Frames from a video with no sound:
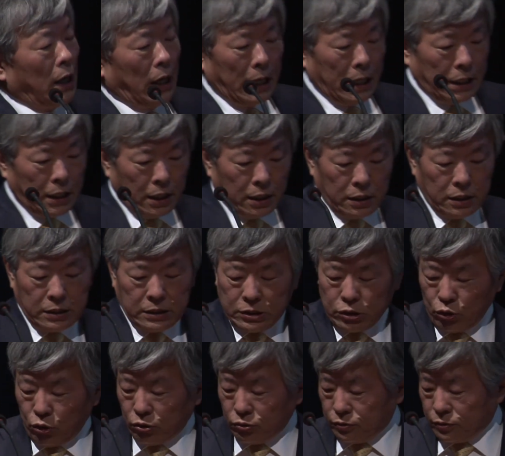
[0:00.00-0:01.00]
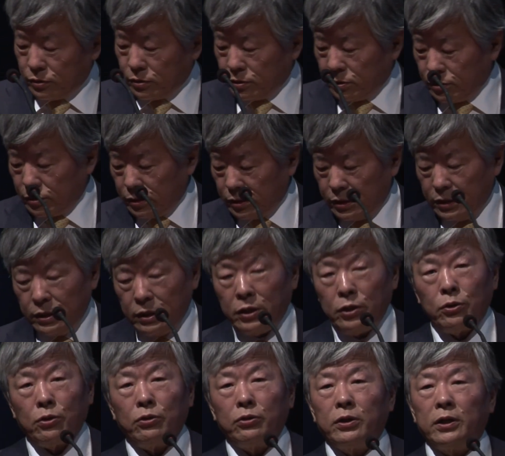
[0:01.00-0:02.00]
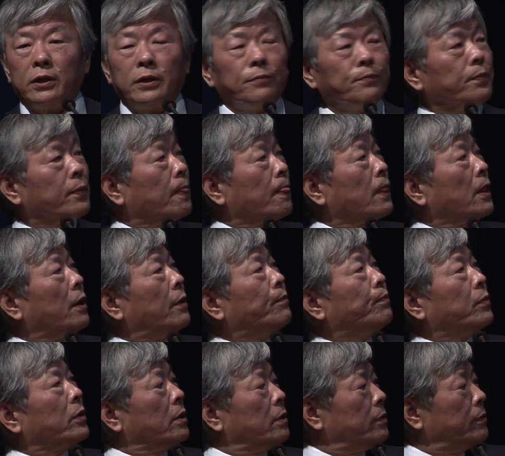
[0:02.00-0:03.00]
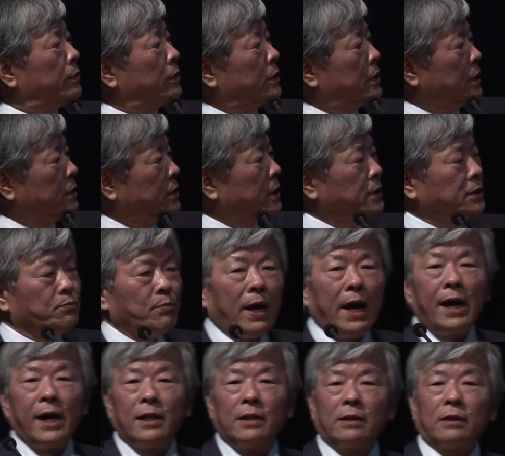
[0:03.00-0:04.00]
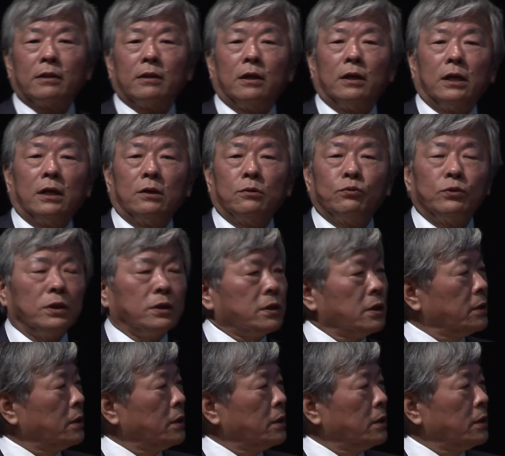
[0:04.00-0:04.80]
And so, you know, this man with